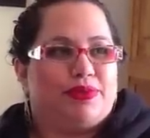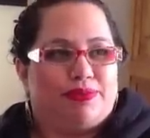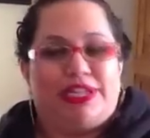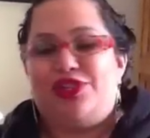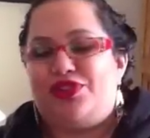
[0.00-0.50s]
was
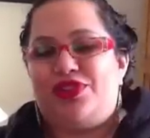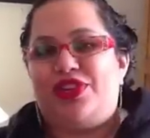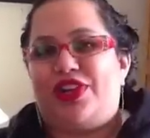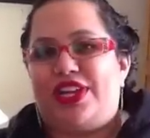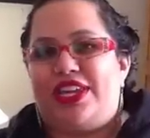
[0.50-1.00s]
my
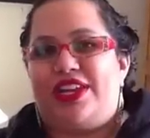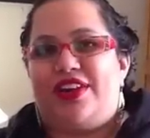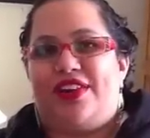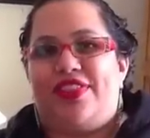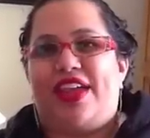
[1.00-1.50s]
junior year,
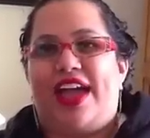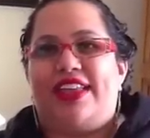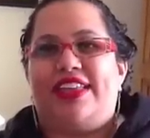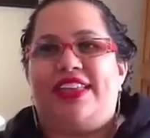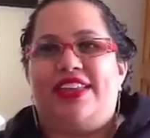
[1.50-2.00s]
and that
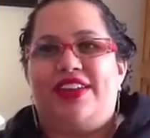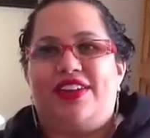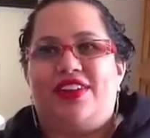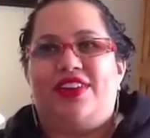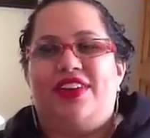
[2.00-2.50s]

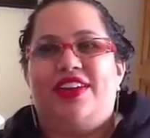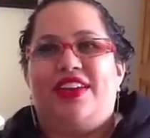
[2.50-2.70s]
year